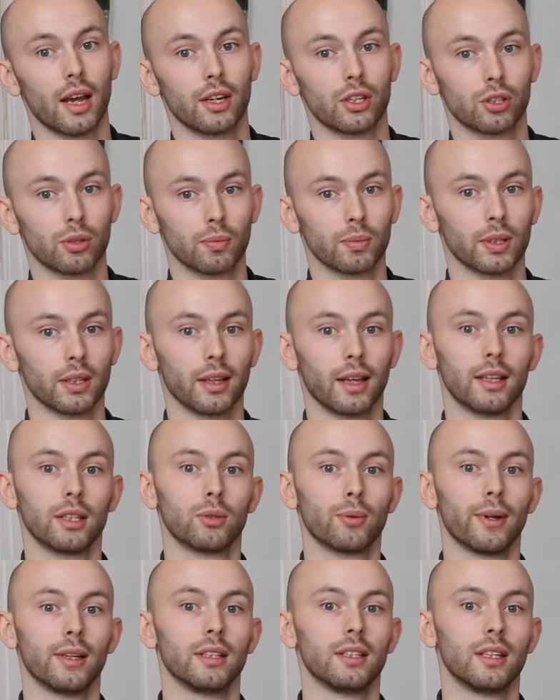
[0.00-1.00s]
something like
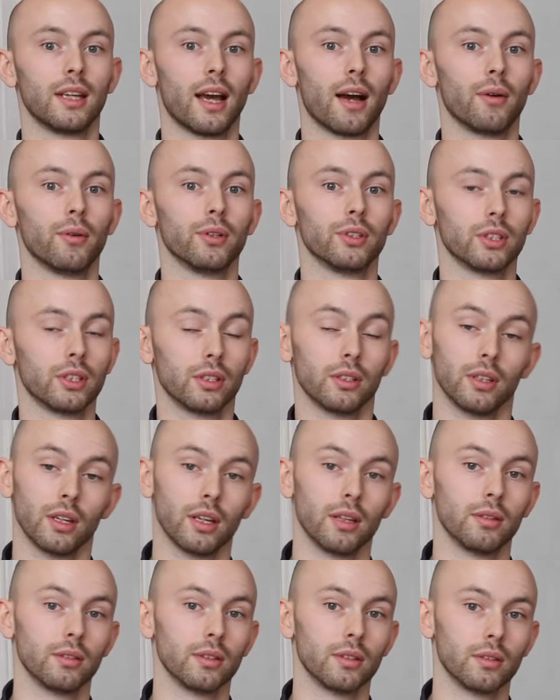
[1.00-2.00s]
20 hours
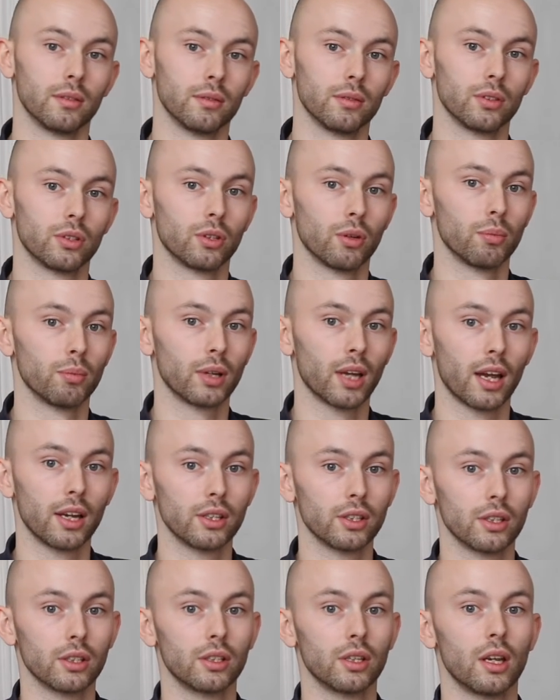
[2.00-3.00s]
in some
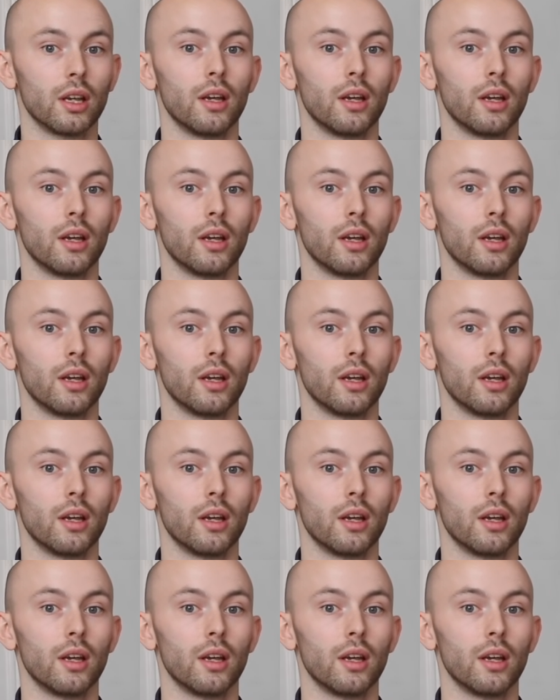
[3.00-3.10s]
cases,